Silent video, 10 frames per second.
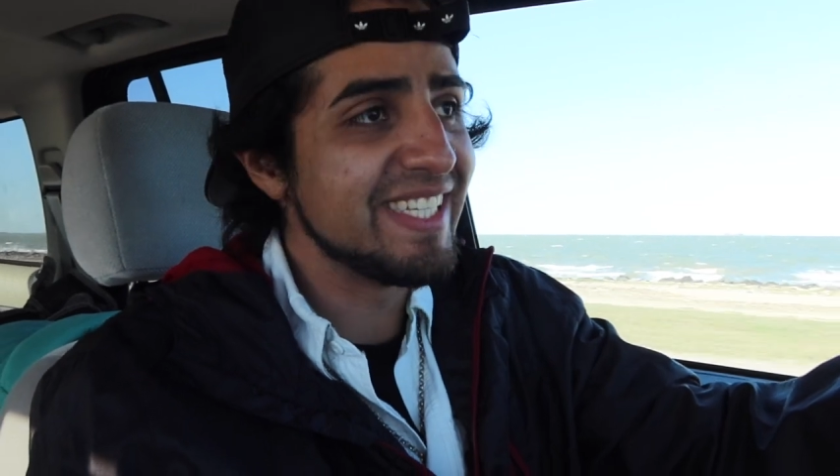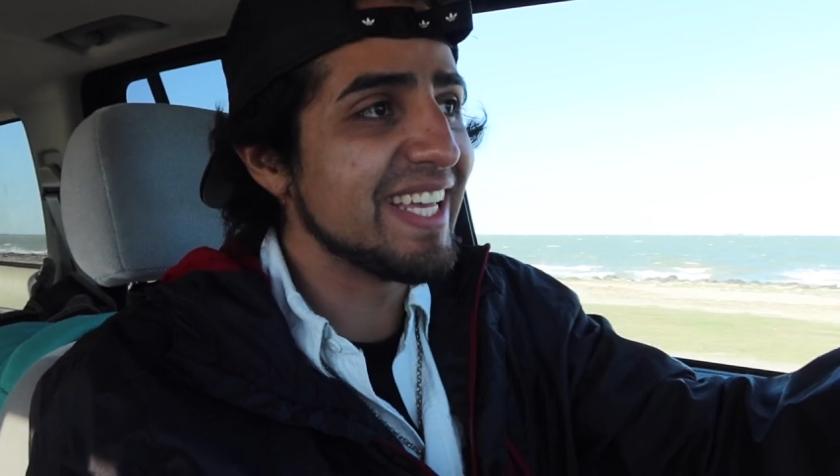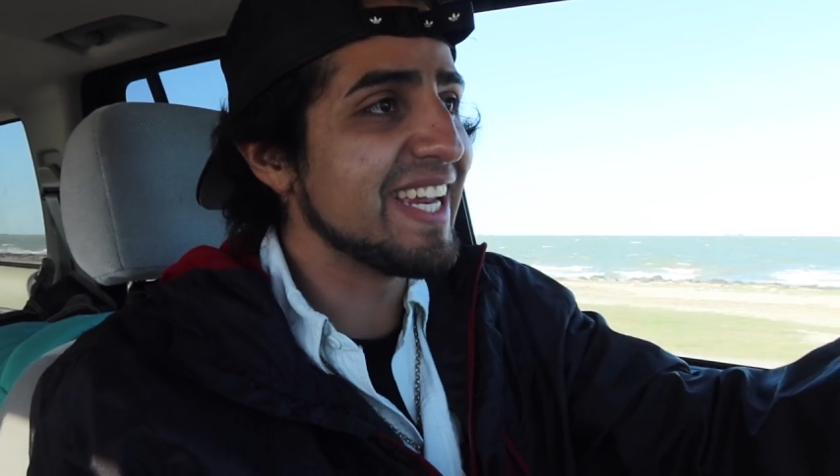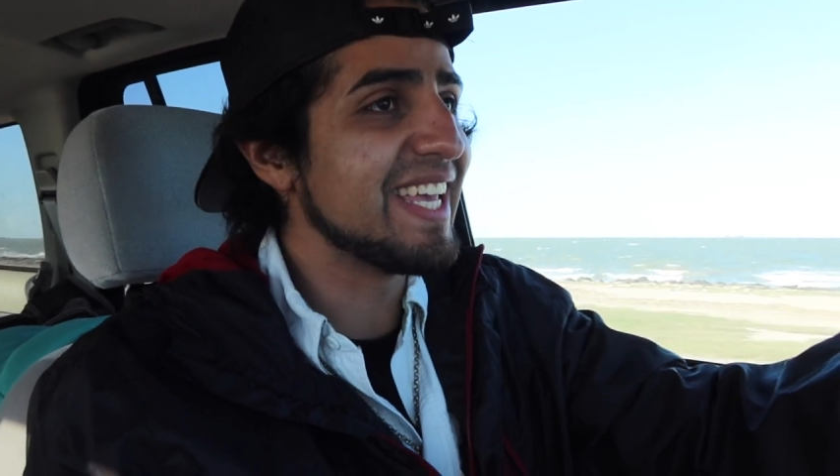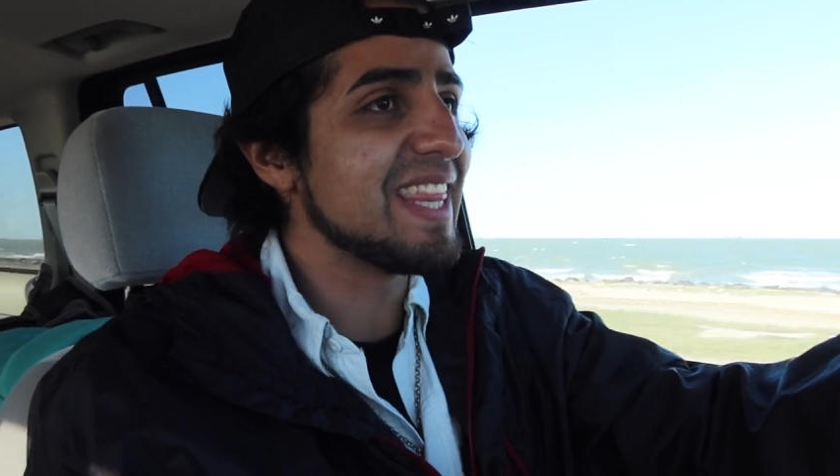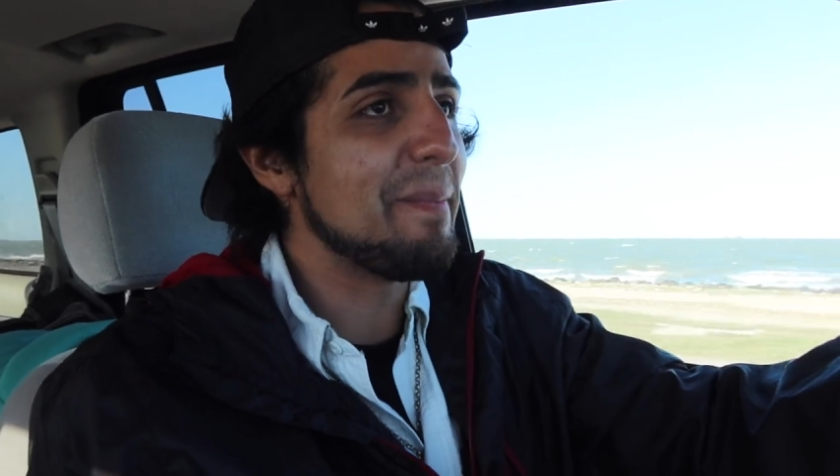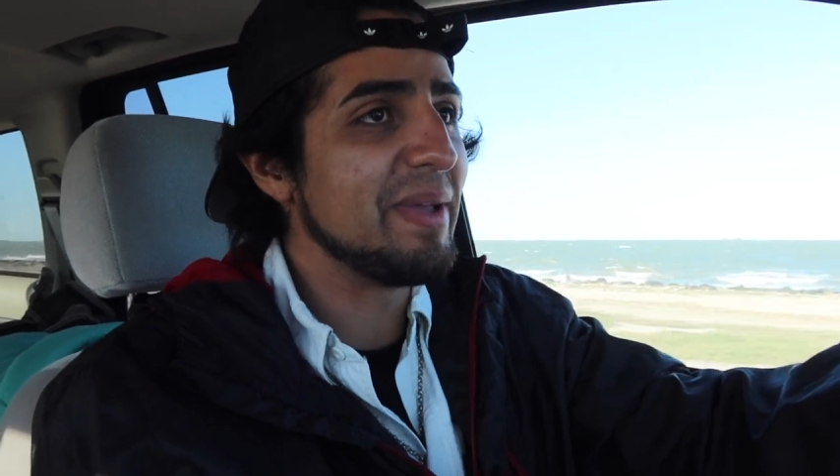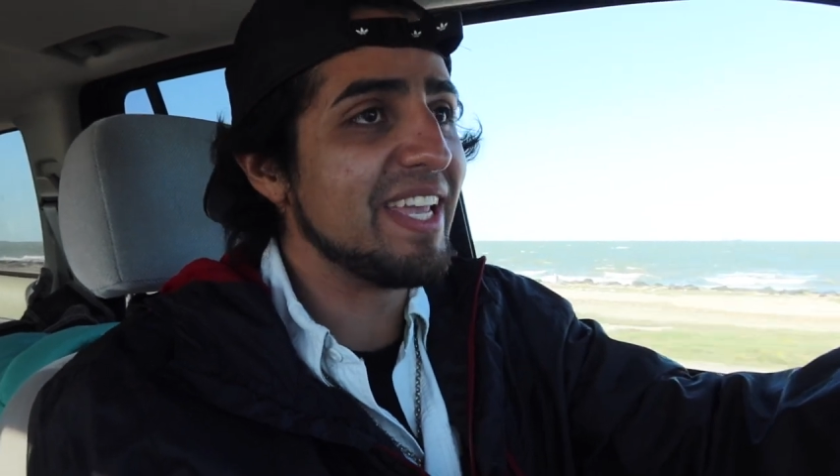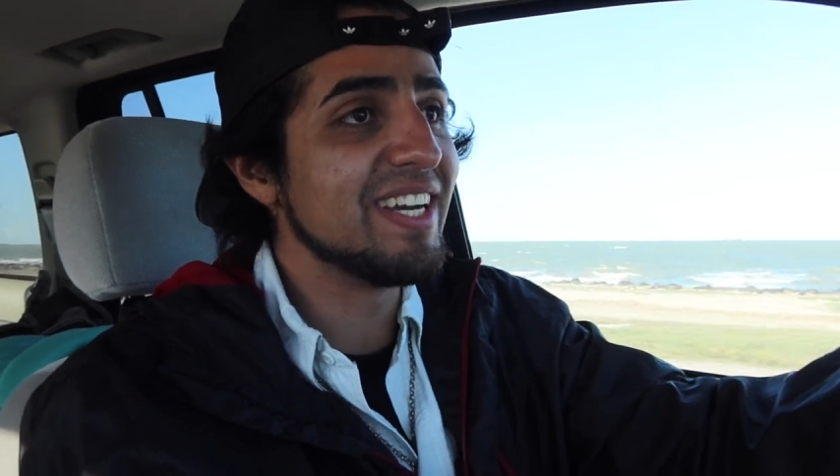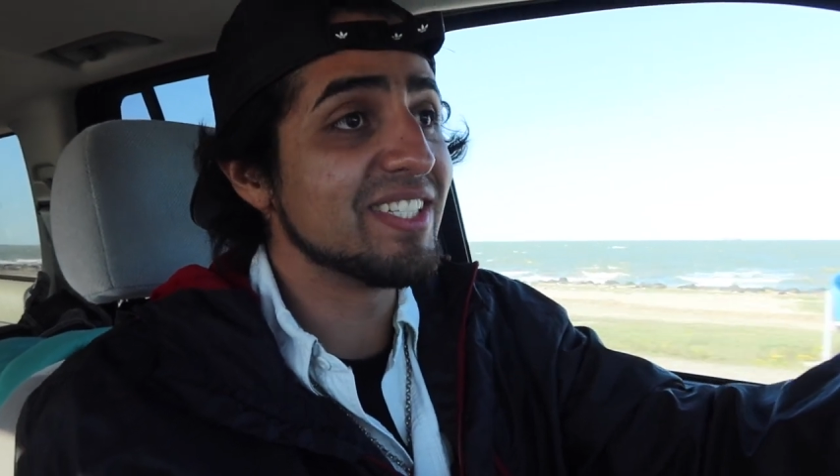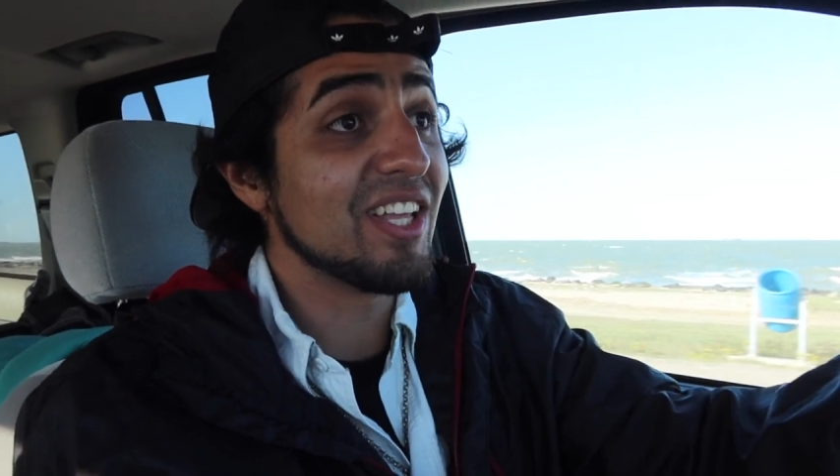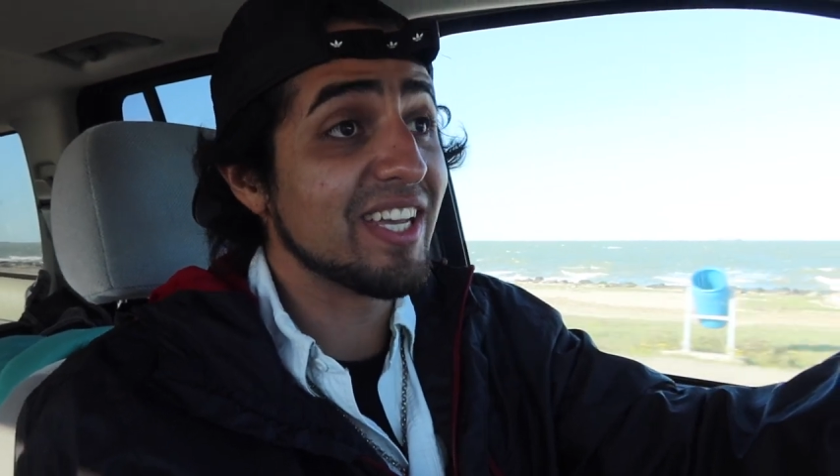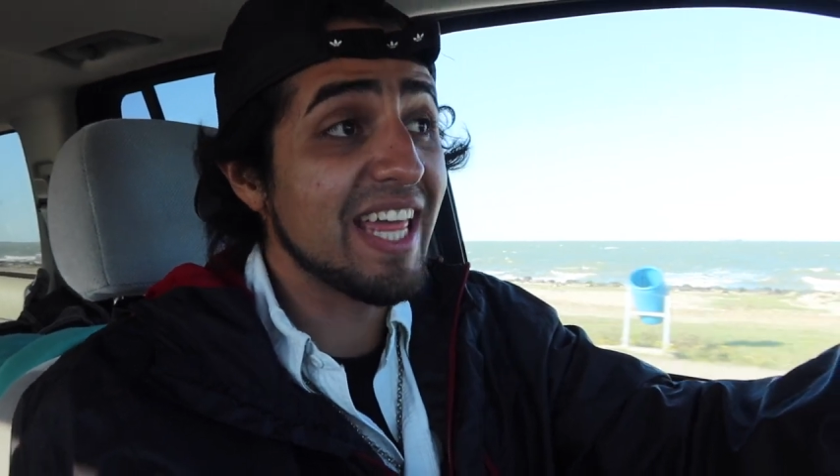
he's gonna get that beginner's luck.